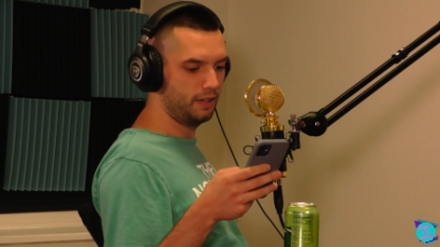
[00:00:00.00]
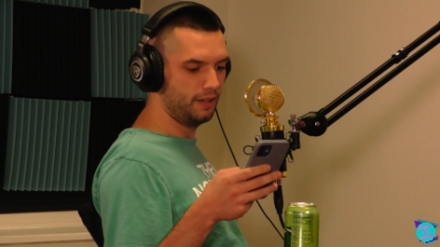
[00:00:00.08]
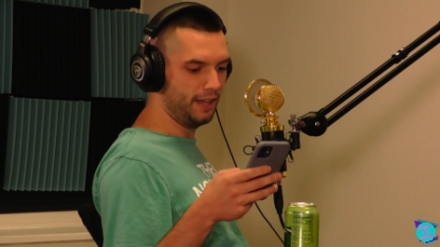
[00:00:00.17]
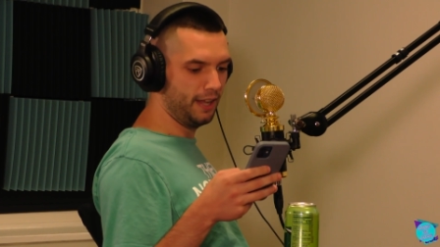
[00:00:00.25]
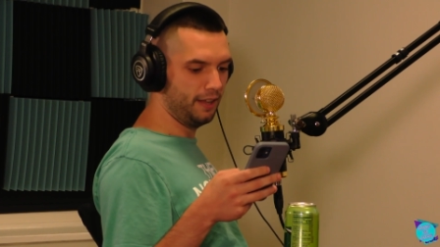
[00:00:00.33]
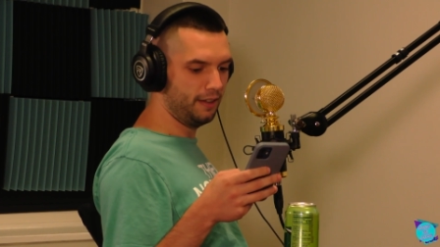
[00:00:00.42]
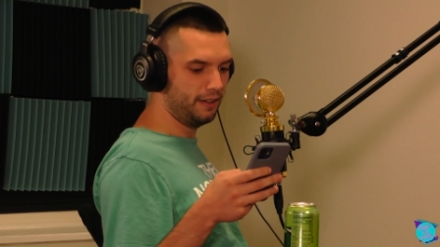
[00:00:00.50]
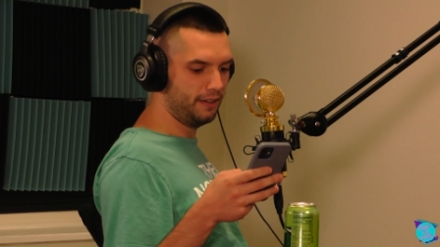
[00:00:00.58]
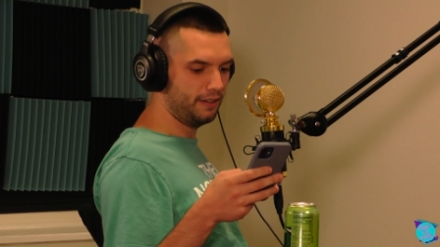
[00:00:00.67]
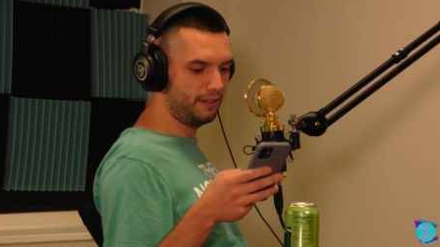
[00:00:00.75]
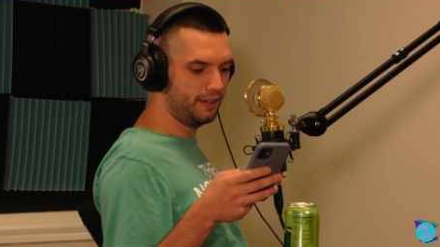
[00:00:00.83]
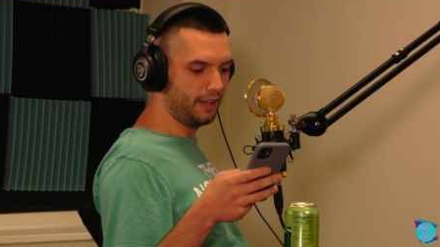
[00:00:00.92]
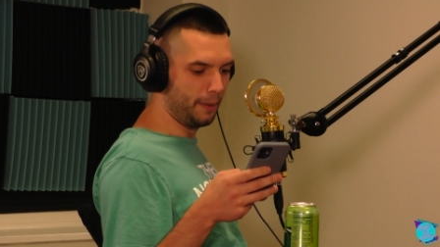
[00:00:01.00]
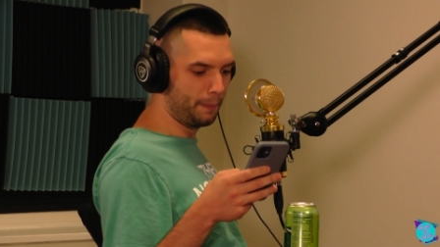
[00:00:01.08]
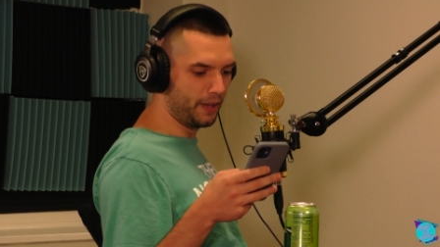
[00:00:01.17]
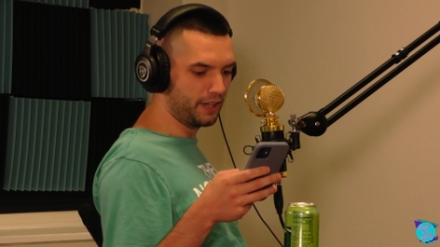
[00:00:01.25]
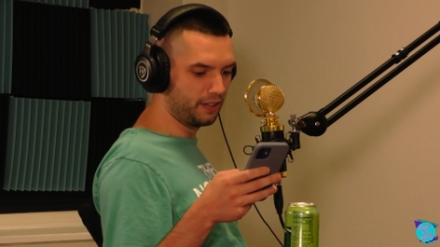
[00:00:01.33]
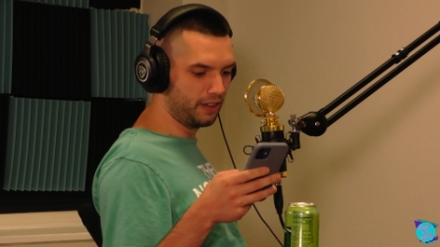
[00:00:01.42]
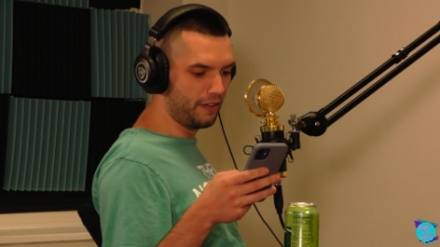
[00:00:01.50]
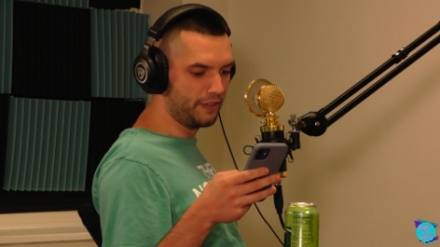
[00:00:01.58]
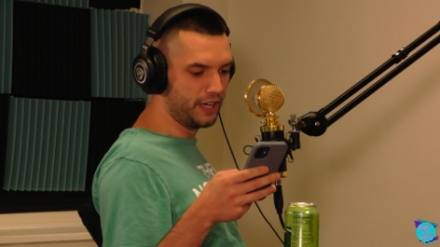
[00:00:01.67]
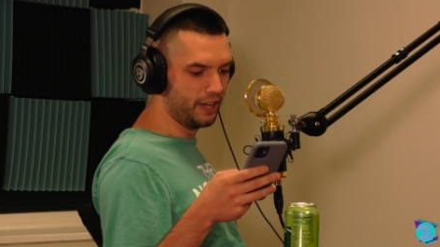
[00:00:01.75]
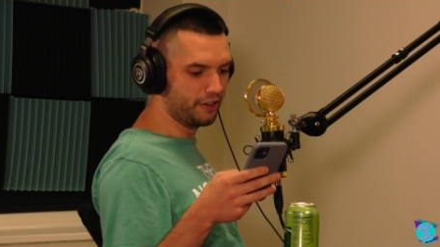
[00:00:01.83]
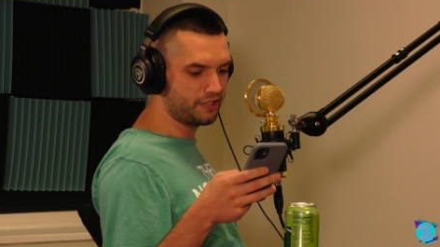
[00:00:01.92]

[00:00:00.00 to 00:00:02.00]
wow, that's all. He played 11 years